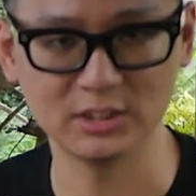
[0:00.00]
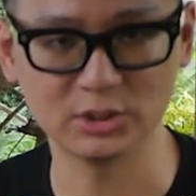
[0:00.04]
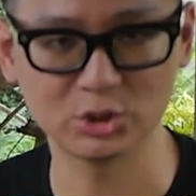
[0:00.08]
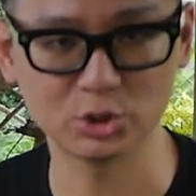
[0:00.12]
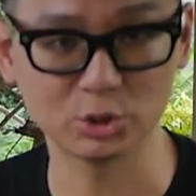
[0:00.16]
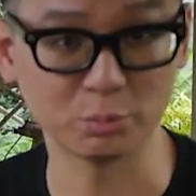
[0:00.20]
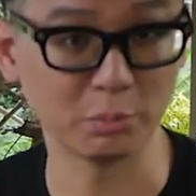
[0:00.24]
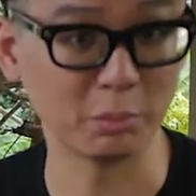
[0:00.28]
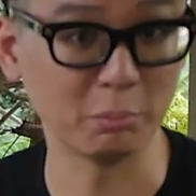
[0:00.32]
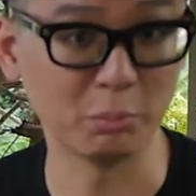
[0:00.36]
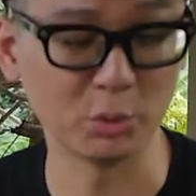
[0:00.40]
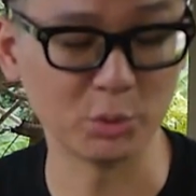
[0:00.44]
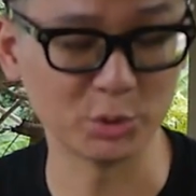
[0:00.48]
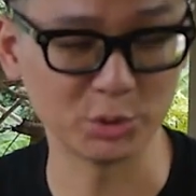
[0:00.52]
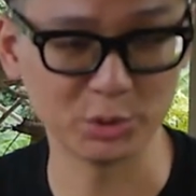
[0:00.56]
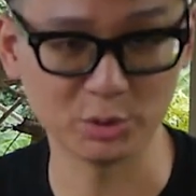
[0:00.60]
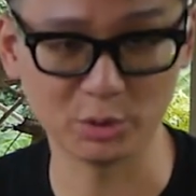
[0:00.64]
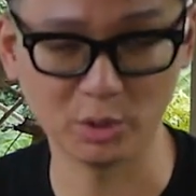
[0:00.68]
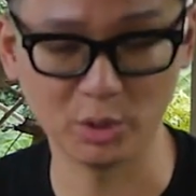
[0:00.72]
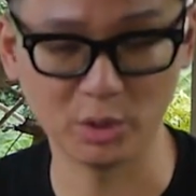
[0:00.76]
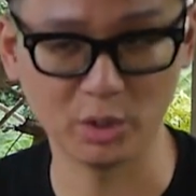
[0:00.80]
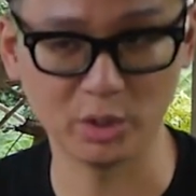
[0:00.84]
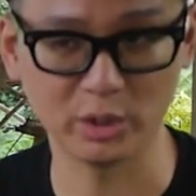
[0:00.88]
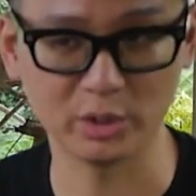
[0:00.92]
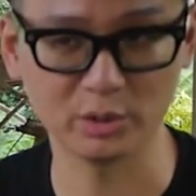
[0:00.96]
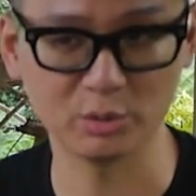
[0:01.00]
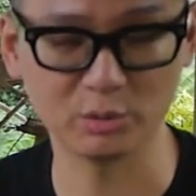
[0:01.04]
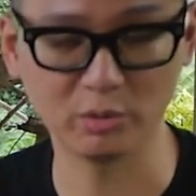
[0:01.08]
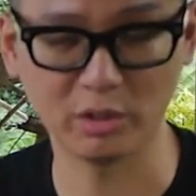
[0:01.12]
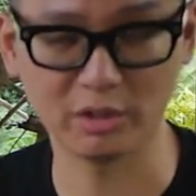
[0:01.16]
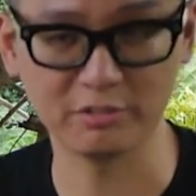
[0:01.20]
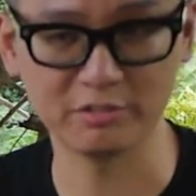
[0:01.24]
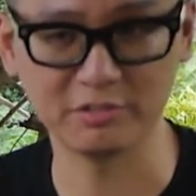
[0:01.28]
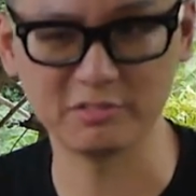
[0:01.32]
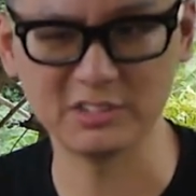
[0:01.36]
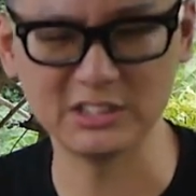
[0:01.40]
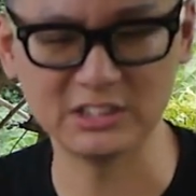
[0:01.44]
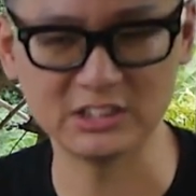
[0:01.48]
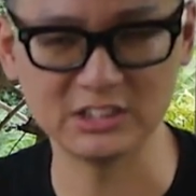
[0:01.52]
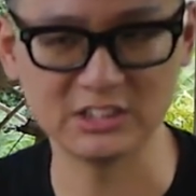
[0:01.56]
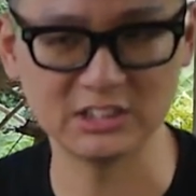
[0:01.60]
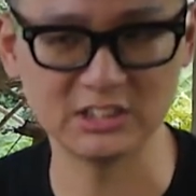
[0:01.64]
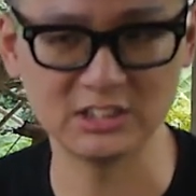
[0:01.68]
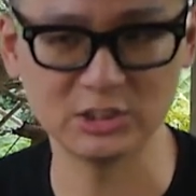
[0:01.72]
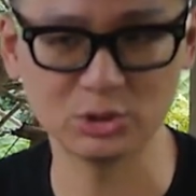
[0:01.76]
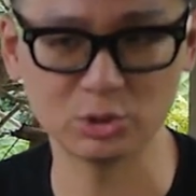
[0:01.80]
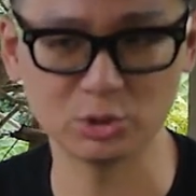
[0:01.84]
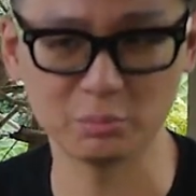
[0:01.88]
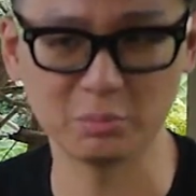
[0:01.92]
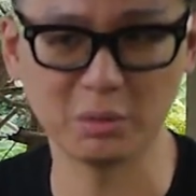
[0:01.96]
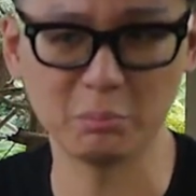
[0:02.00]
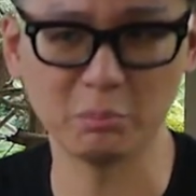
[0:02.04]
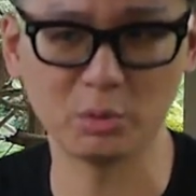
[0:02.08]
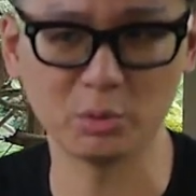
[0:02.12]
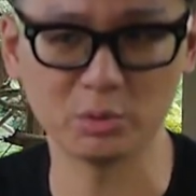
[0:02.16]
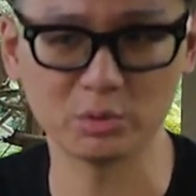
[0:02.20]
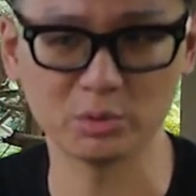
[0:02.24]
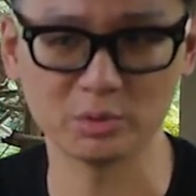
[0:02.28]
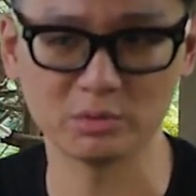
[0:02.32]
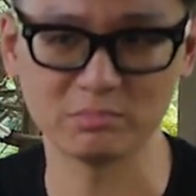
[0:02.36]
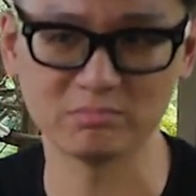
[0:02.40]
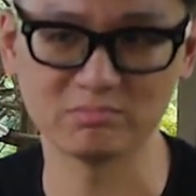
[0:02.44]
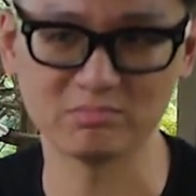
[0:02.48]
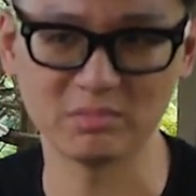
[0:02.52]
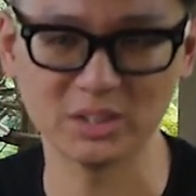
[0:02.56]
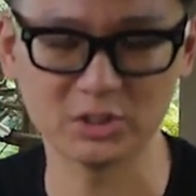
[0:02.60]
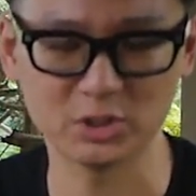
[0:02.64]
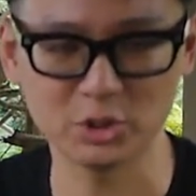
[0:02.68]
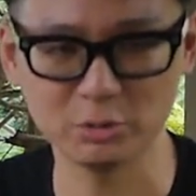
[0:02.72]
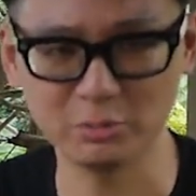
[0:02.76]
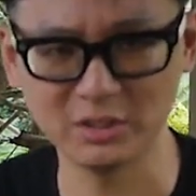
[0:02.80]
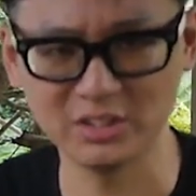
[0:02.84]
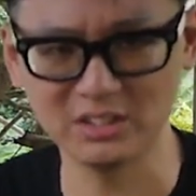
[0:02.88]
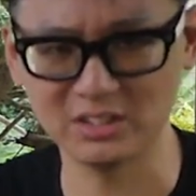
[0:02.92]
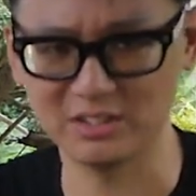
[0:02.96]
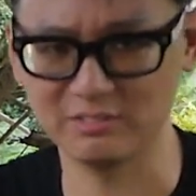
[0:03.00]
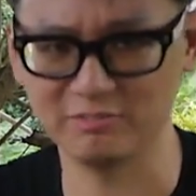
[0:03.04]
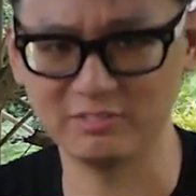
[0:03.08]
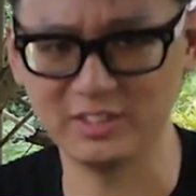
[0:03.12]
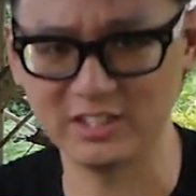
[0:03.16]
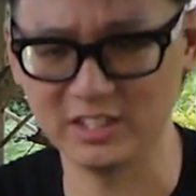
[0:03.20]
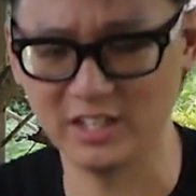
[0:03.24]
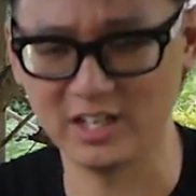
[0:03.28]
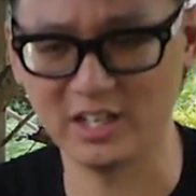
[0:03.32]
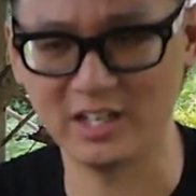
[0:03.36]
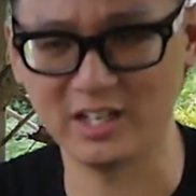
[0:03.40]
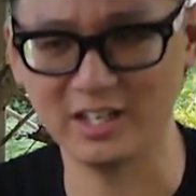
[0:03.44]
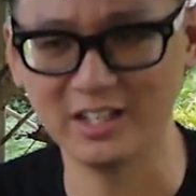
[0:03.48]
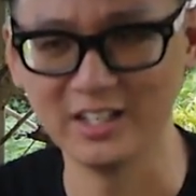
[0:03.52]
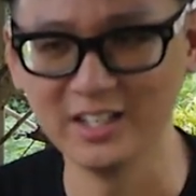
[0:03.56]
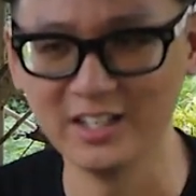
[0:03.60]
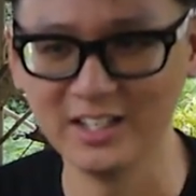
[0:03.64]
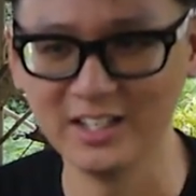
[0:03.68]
supermoto or 250cc supermoto, assuming if they are